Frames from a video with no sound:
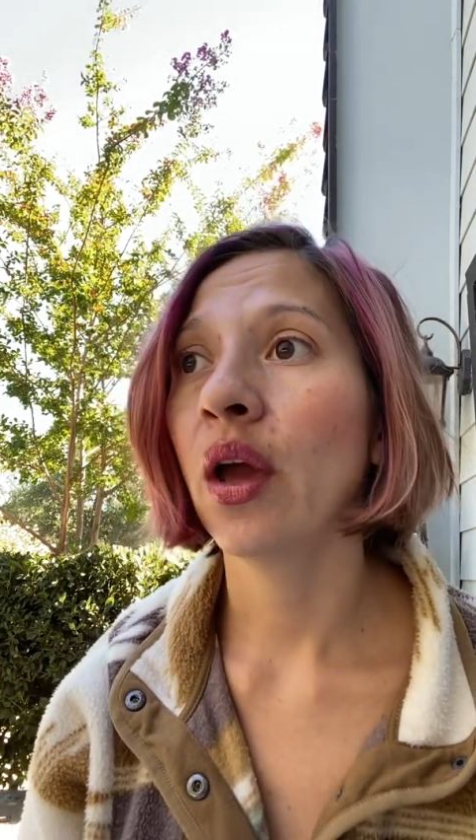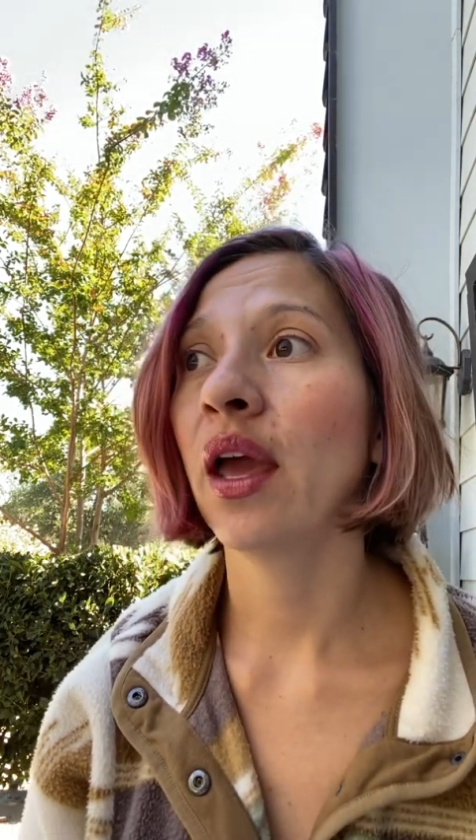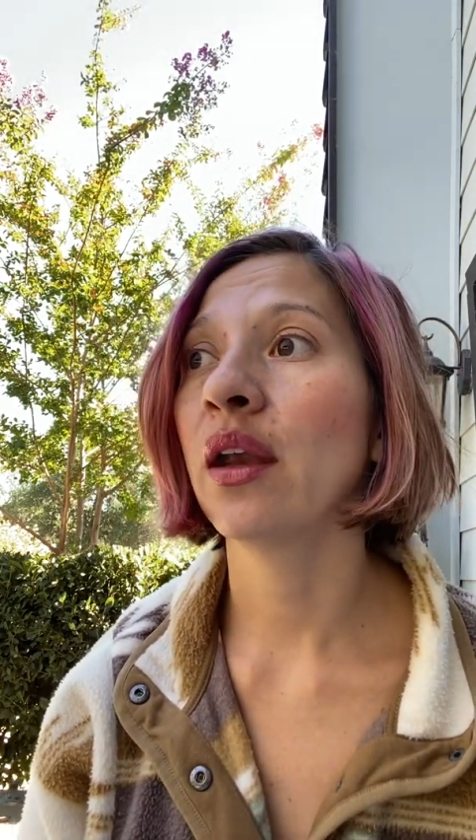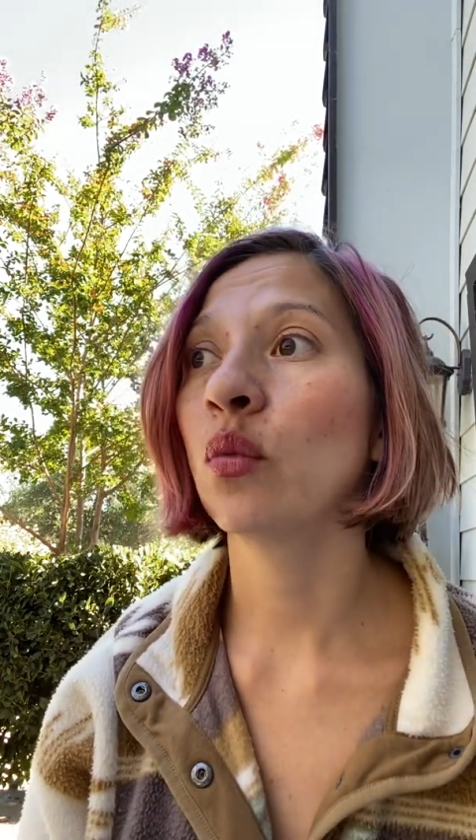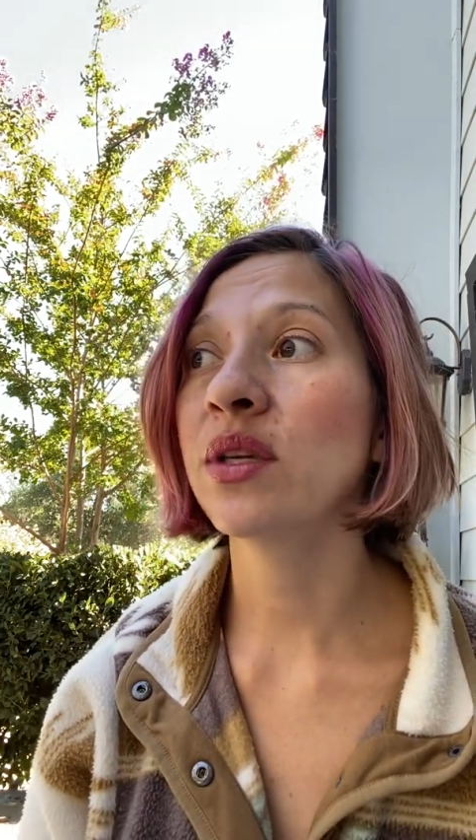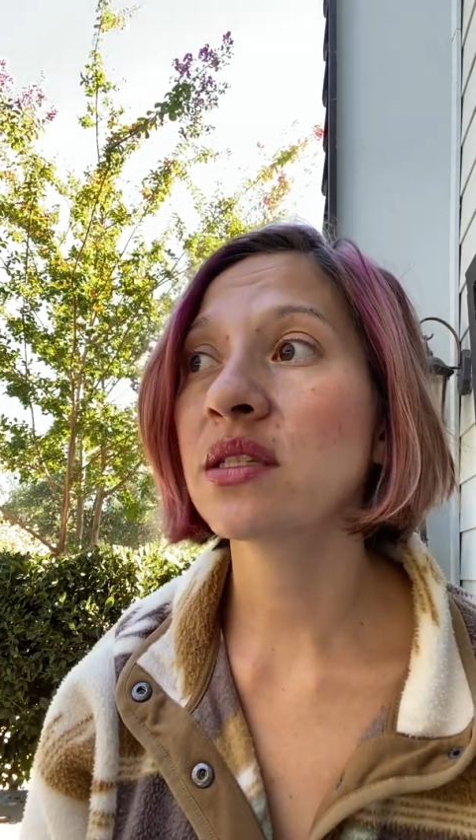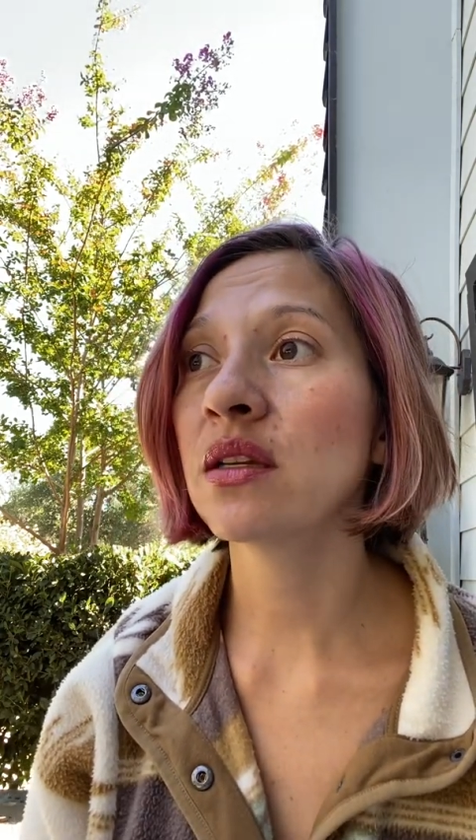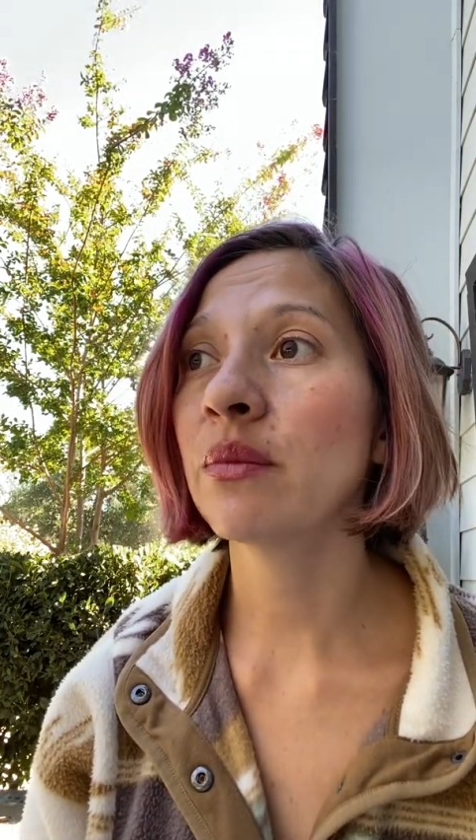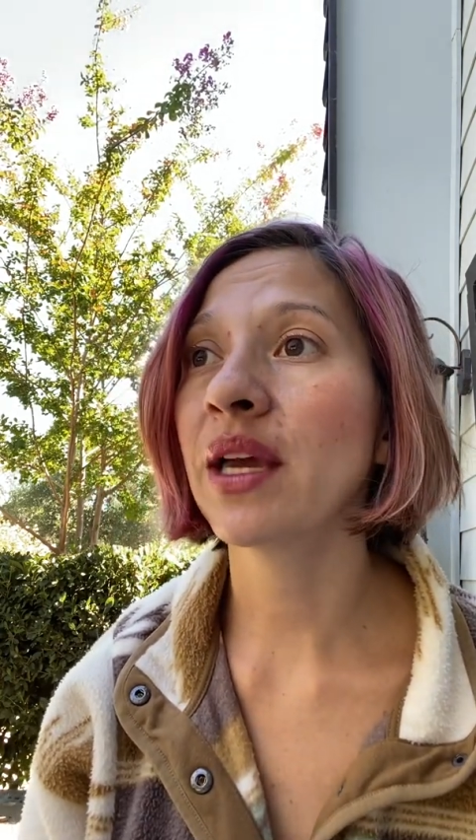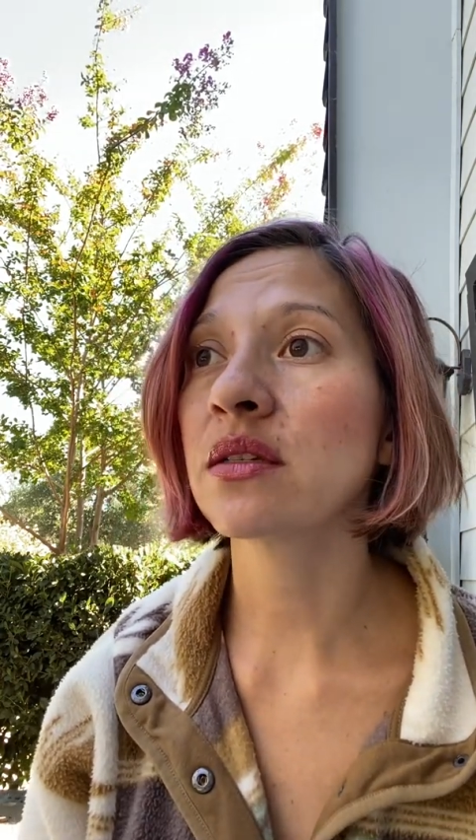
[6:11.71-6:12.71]
And
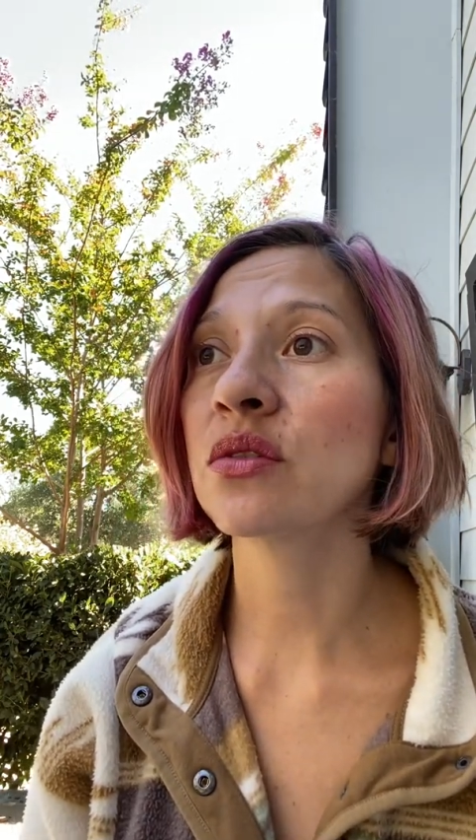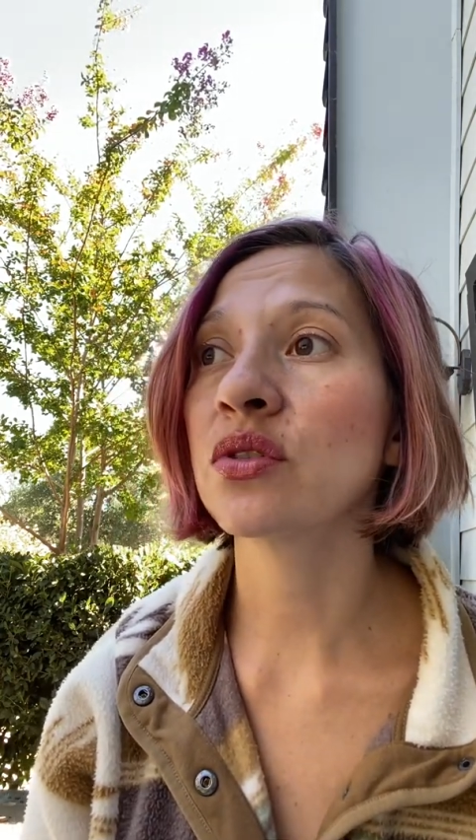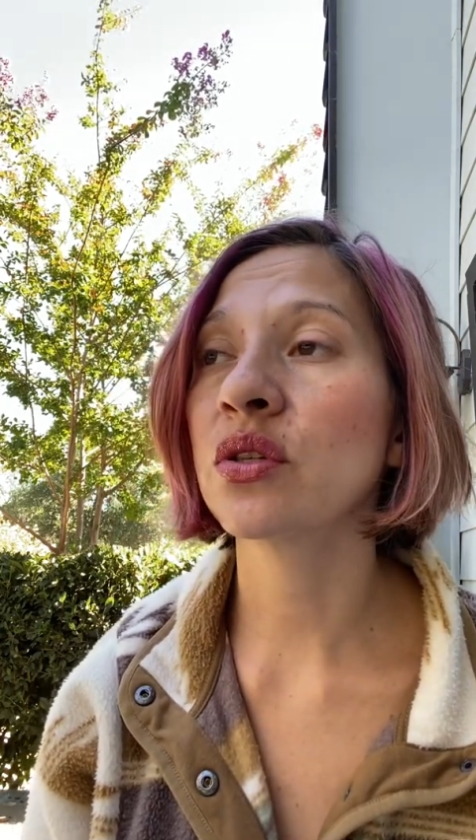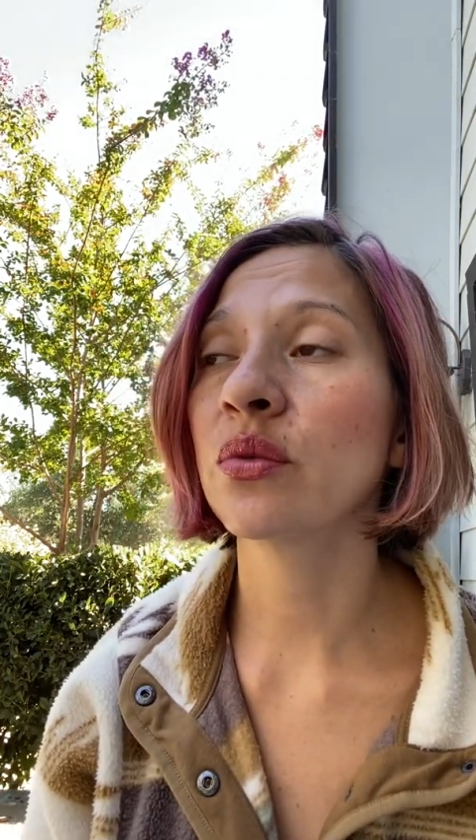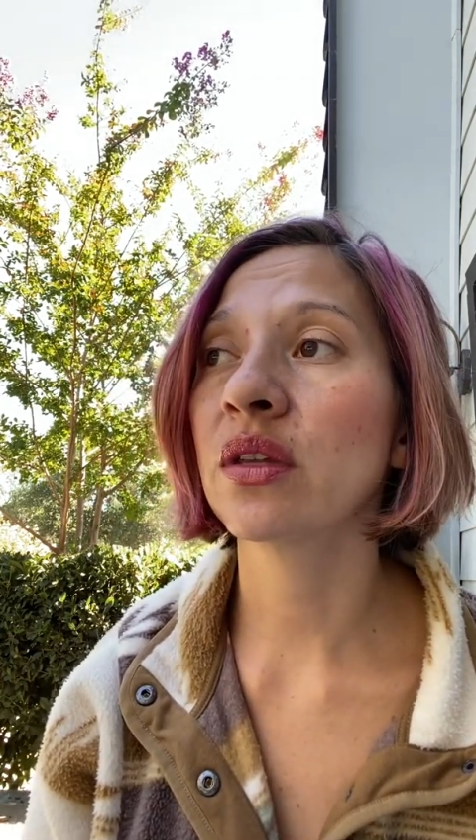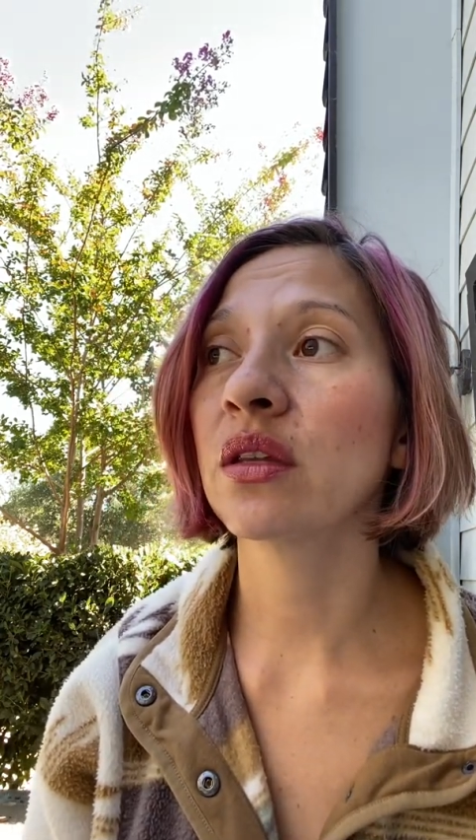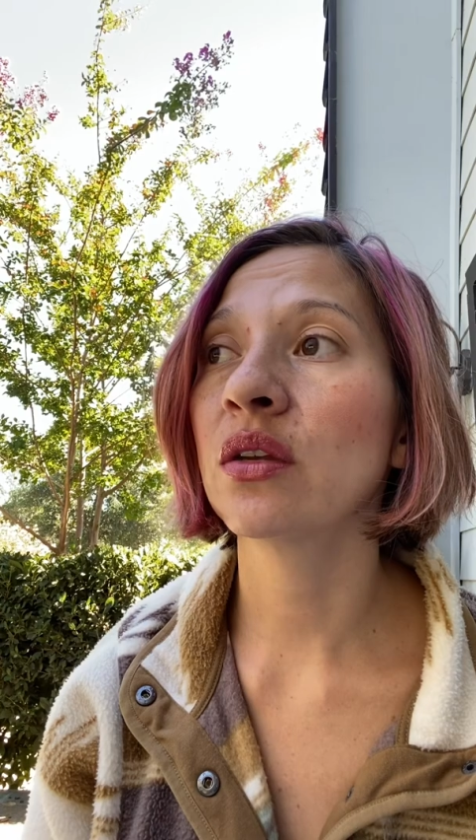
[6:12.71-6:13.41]
wisdom has to do with